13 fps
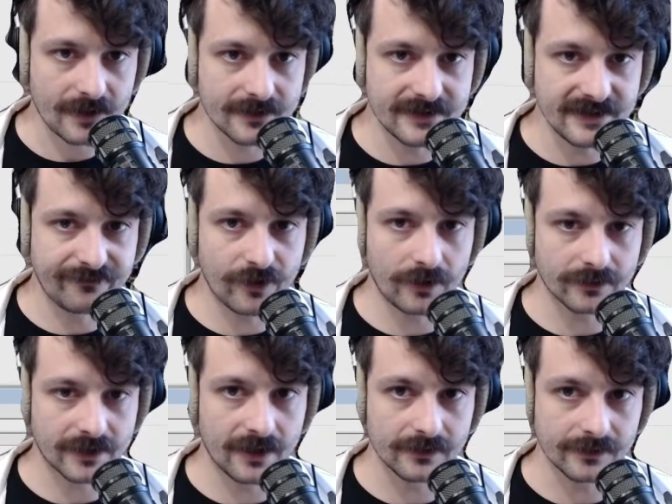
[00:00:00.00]

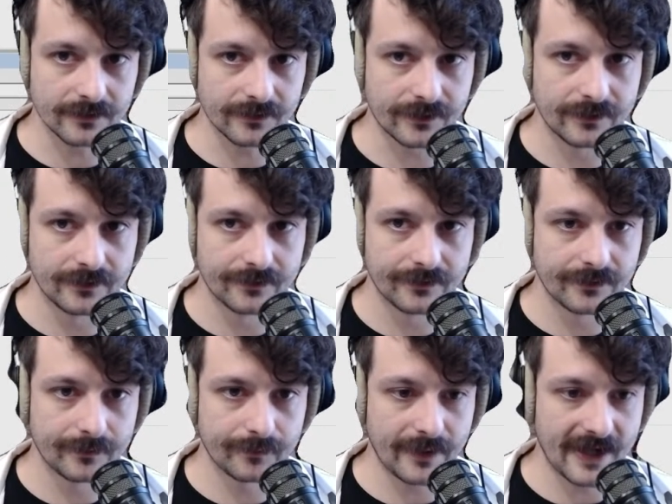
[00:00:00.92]
Default colors,
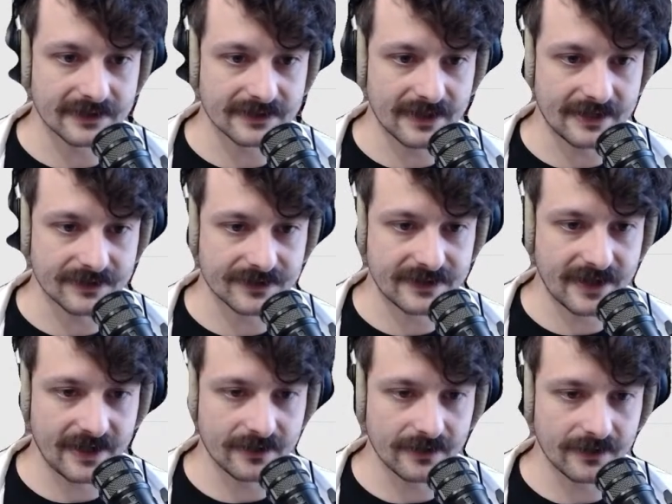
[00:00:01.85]
/
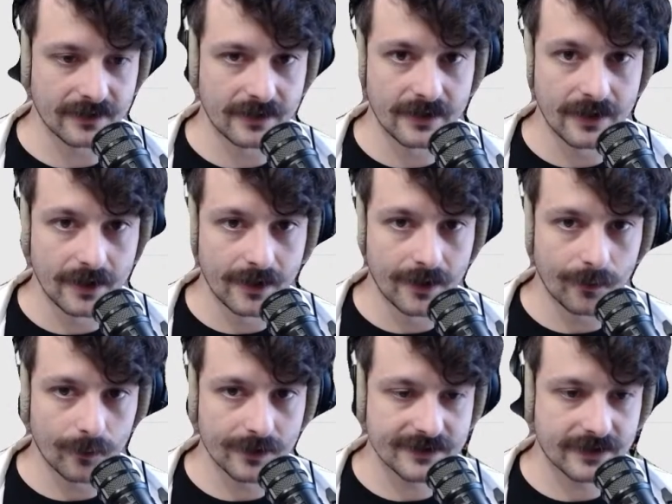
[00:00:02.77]
standard.
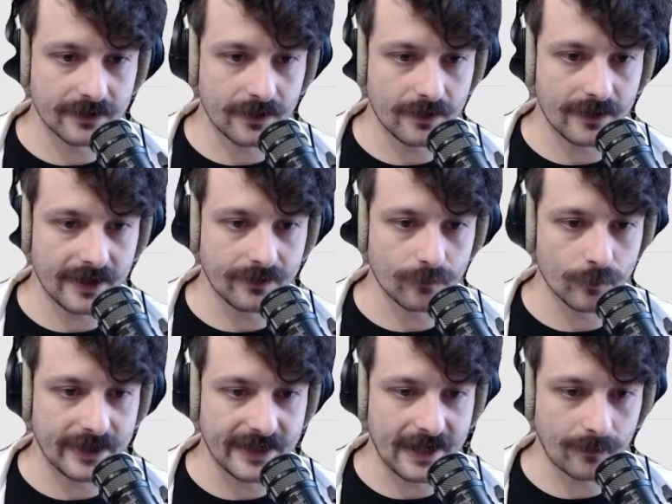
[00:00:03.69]
We're just going to go ahead and
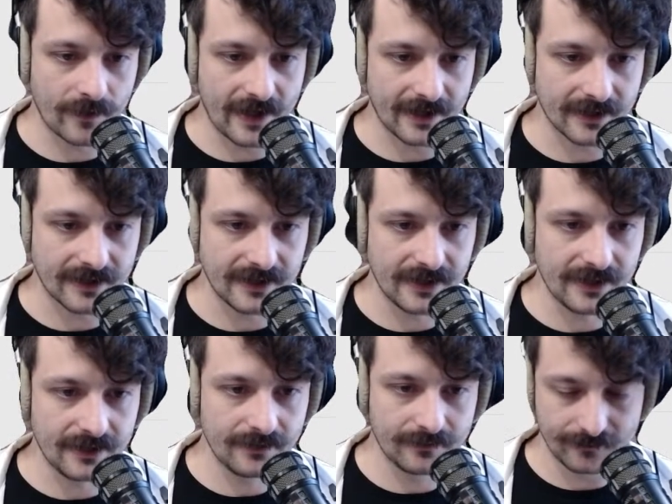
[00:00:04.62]
rename that key